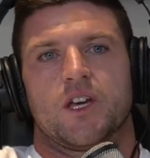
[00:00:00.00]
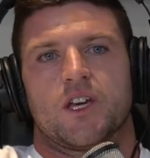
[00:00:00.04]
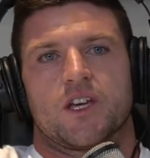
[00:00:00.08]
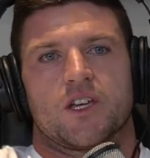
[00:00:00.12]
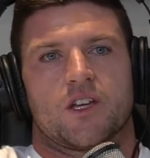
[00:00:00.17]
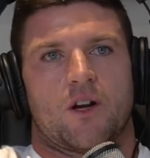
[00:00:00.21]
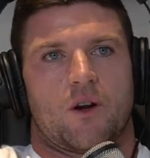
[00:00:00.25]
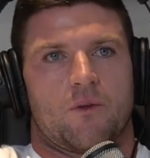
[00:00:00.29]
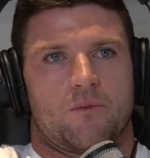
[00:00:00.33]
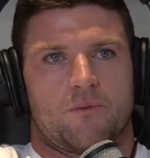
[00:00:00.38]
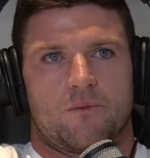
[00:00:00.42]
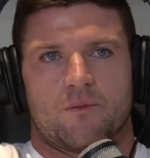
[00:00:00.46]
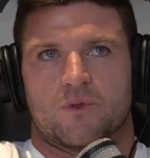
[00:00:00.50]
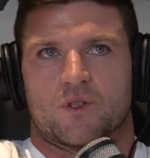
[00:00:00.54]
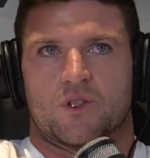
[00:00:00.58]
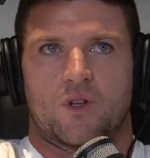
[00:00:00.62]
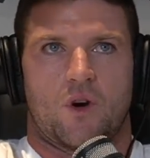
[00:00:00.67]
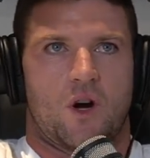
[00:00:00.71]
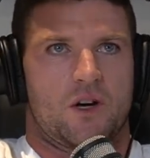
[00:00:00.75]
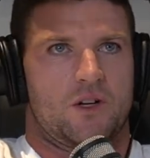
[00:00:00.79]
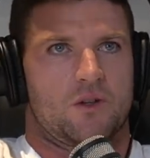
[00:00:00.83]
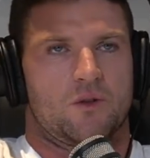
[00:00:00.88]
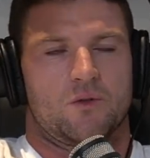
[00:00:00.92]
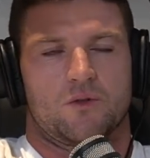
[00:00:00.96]
you know,
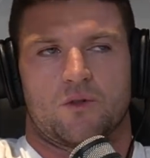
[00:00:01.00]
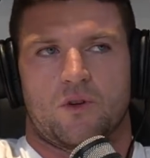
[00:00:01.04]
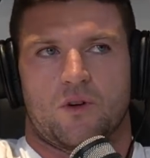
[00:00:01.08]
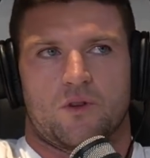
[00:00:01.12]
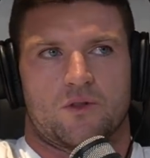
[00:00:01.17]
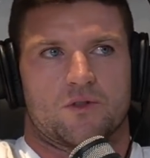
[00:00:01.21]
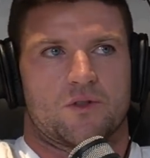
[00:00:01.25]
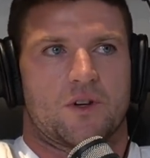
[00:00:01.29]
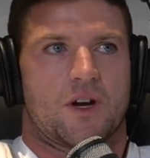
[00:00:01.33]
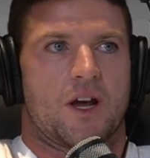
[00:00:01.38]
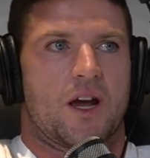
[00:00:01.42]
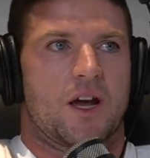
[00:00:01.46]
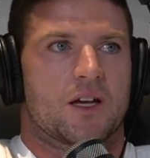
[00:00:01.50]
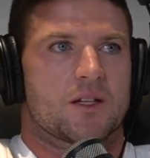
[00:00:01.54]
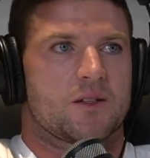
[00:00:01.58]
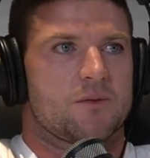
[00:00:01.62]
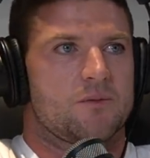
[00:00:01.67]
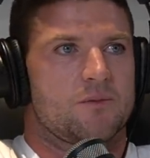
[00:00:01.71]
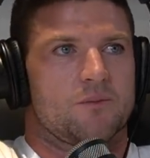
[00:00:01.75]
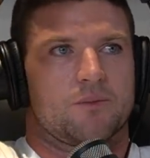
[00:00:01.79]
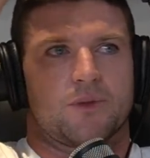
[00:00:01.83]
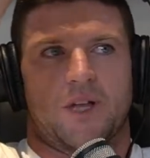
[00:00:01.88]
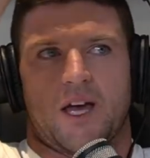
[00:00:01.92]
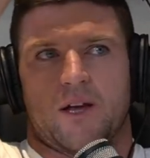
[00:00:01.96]
sign a good contract,
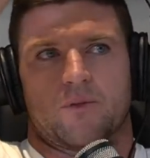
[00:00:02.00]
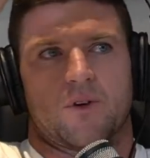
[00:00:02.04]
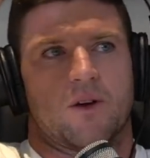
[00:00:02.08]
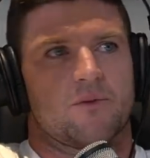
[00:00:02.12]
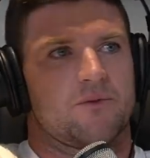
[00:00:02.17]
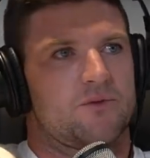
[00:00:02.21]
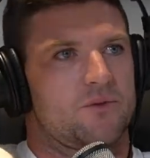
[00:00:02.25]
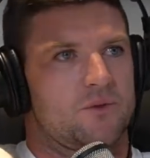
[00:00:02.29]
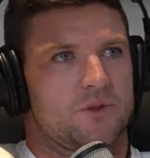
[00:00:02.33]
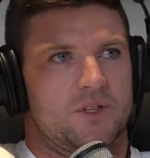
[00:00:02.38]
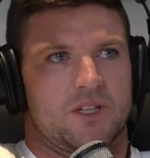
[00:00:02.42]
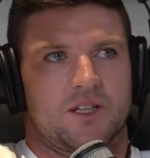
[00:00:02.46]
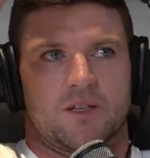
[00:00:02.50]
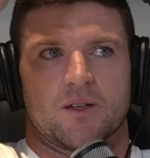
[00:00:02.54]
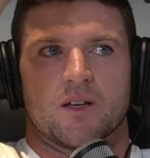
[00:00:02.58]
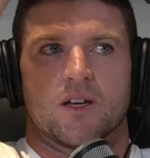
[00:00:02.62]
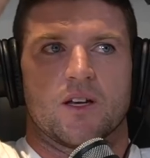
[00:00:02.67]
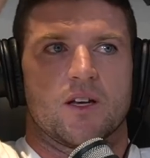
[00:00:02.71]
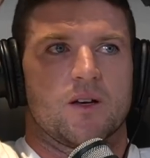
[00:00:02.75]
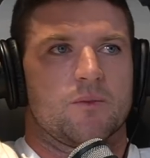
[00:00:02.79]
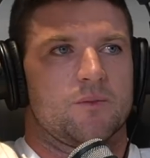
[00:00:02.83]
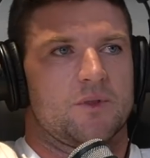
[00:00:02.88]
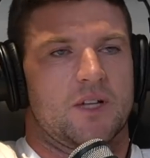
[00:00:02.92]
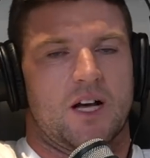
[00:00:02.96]
play rep footy,
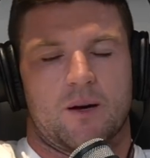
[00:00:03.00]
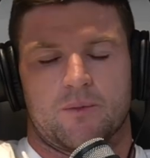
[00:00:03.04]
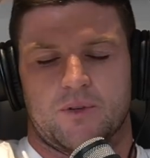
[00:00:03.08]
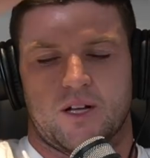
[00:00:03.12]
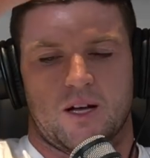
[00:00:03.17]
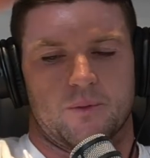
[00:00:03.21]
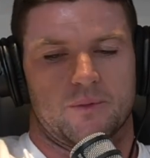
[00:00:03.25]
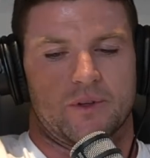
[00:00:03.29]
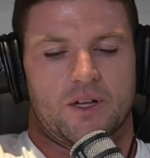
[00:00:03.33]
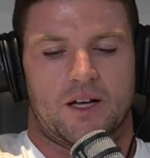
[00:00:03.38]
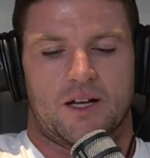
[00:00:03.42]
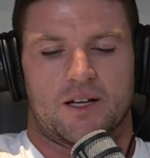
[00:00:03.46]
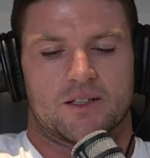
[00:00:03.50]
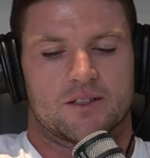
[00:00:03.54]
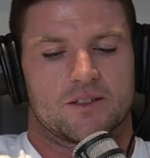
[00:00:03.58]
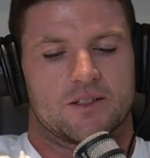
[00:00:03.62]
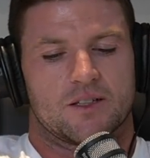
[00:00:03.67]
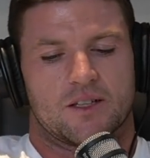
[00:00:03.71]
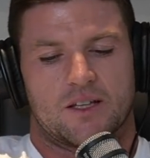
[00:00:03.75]
blah blah blah.